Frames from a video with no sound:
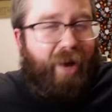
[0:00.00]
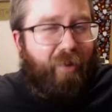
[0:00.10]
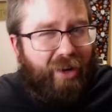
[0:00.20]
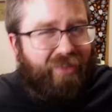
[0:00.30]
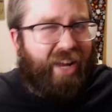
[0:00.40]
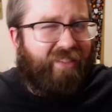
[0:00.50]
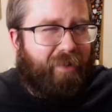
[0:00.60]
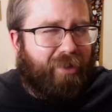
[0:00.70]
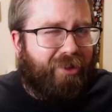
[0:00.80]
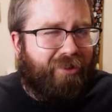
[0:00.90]
got what if kind of
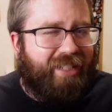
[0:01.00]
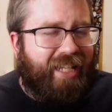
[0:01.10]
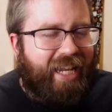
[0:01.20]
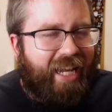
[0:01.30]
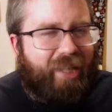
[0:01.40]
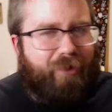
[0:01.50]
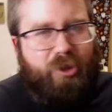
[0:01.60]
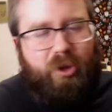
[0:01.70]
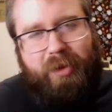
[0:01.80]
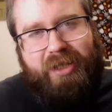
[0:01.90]
episodes in the
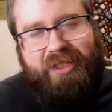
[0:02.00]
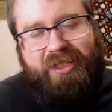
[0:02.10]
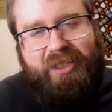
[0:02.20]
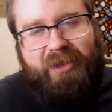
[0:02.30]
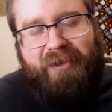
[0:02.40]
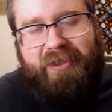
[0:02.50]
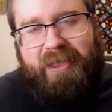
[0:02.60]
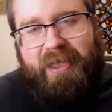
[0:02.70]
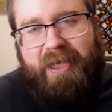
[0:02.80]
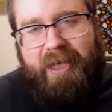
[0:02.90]
original Ben ten series.
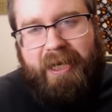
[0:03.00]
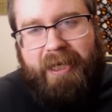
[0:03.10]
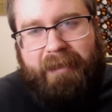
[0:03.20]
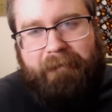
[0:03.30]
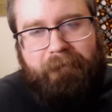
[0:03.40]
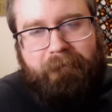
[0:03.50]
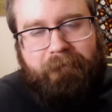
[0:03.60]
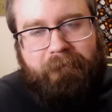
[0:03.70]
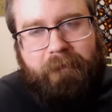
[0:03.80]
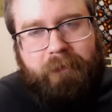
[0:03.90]
Um,
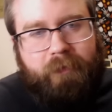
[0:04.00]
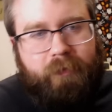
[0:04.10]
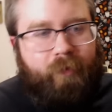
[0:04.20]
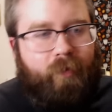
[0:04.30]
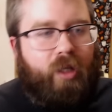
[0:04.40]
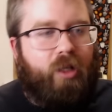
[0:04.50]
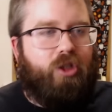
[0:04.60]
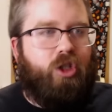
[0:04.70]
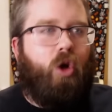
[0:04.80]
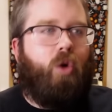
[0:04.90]

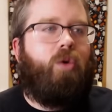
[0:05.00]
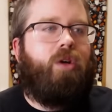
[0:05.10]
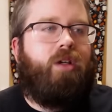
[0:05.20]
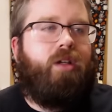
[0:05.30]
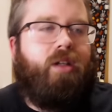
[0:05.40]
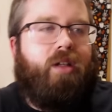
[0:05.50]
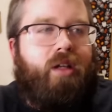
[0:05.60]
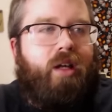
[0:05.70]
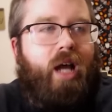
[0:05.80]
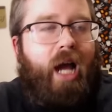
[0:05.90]
so
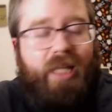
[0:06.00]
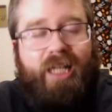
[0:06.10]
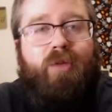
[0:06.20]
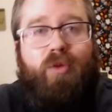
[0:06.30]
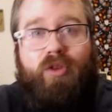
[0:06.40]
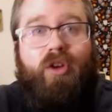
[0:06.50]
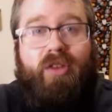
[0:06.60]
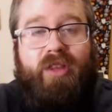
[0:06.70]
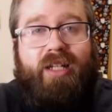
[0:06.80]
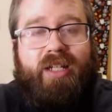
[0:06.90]
I like the reveal
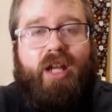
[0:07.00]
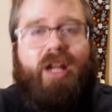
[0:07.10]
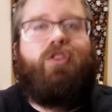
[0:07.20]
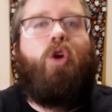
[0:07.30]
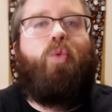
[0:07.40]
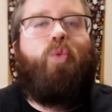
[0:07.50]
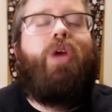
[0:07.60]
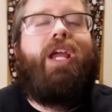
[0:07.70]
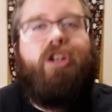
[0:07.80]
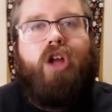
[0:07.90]
that they did, even though
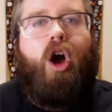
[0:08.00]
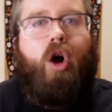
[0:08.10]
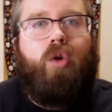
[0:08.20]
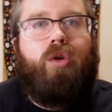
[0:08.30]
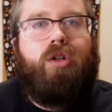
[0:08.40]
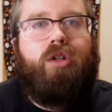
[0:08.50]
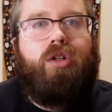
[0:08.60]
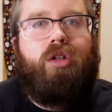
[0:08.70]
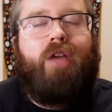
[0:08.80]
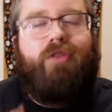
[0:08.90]
we know,
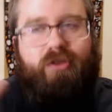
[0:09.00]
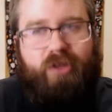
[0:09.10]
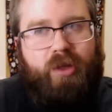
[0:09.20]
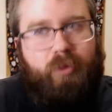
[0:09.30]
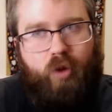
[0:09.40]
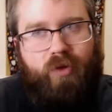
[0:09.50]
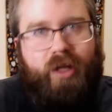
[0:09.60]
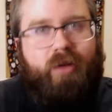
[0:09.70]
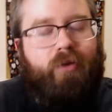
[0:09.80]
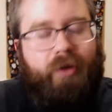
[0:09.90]
if you've seen the
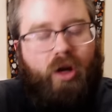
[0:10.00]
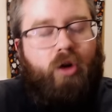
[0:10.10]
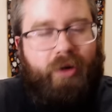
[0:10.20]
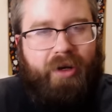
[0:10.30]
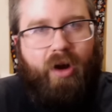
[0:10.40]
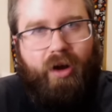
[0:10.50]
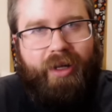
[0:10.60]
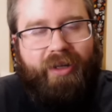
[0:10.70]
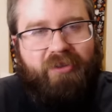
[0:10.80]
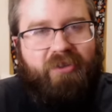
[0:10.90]
movie, we know who Eon
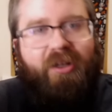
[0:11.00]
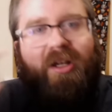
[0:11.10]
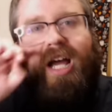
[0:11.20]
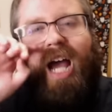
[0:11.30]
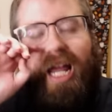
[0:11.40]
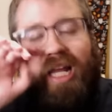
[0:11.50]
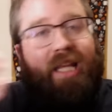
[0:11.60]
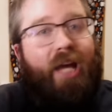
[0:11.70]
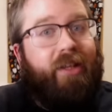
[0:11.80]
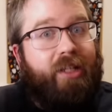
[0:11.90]
is. I liked
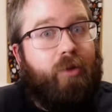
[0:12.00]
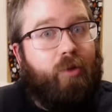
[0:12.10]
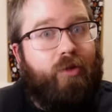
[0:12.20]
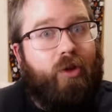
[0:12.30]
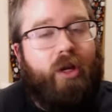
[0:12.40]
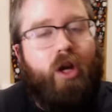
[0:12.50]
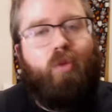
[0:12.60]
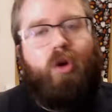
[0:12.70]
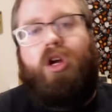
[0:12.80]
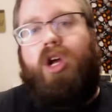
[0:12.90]
how they did the reveal here,
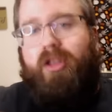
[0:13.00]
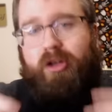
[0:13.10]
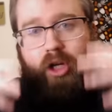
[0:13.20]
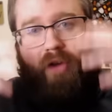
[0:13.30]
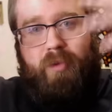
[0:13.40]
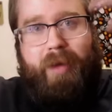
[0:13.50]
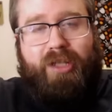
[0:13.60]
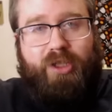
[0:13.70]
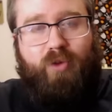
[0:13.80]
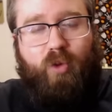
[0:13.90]
where they took off the
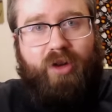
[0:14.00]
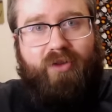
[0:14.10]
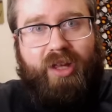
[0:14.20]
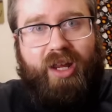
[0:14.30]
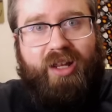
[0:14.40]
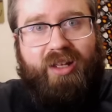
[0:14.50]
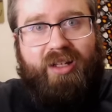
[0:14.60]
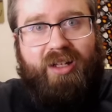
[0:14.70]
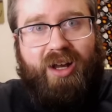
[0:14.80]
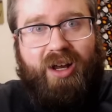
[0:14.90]
mask of one of the
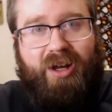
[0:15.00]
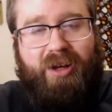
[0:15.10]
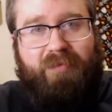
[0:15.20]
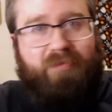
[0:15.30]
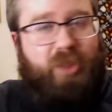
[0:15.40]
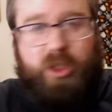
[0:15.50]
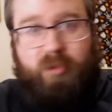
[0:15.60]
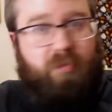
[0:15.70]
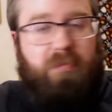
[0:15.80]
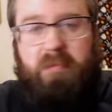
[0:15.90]
um, just
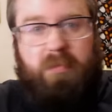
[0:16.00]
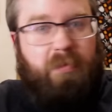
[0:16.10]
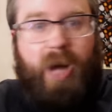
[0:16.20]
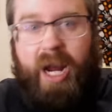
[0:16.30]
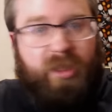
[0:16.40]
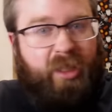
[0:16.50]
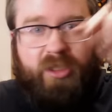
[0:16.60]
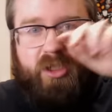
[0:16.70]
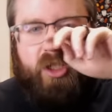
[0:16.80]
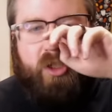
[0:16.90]

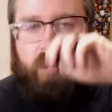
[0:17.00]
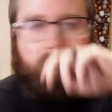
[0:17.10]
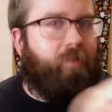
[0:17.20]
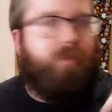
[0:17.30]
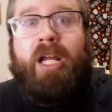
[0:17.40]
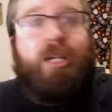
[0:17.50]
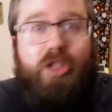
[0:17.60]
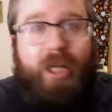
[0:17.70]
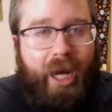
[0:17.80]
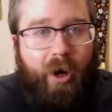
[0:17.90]
mindless, just
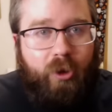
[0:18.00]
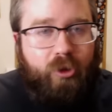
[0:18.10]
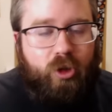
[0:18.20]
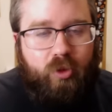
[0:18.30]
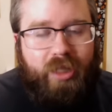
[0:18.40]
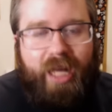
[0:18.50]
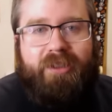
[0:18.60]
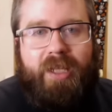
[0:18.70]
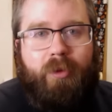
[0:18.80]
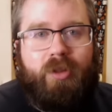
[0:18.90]
ninja characters with
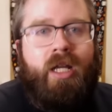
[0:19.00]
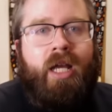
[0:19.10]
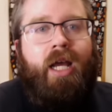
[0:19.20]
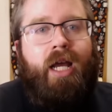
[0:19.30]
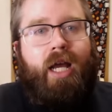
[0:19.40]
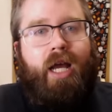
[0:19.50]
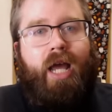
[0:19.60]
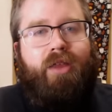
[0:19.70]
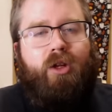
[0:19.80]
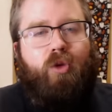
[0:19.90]
lightsabers,
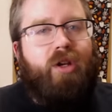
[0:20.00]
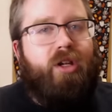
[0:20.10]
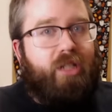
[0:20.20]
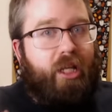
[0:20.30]
and then Gwen does